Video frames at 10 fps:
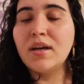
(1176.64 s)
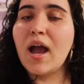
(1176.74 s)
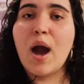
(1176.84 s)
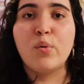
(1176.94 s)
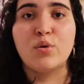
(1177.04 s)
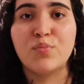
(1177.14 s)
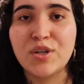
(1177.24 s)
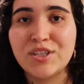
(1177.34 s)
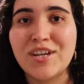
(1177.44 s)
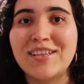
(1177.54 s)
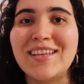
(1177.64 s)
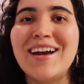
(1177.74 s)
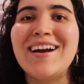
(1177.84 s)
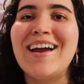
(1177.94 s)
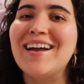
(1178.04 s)
I would appreciate
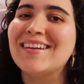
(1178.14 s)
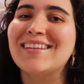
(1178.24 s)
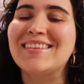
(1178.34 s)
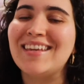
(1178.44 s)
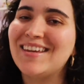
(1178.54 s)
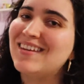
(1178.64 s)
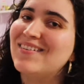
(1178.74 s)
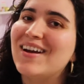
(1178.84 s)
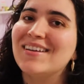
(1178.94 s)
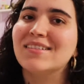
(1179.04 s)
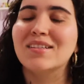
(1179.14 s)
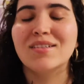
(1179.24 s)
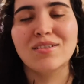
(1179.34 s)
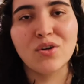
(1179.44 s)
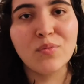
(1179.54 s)
that. And thank you guys
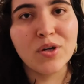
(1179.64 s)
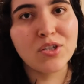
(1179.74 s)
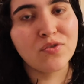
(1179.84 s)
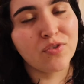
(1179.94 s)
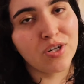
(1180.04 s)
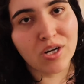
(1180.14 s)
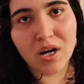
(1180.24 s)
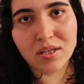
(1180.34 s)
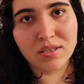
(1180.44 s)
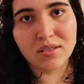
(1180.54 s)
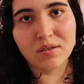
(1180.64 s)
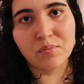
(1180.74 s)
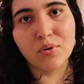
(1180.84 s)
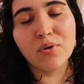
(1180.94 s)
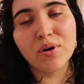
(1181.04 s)
so much for your constant
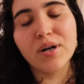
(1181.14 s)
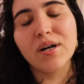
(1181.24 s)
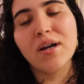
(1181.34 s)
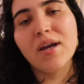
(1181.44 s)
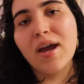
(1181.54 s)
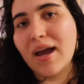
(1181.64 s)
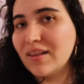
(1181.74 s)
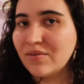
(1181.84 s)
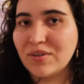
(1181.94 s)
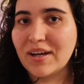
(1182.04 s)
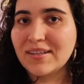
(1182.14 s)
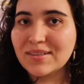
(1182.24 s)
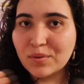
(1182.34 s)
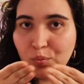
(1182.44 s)
support. I love you guys.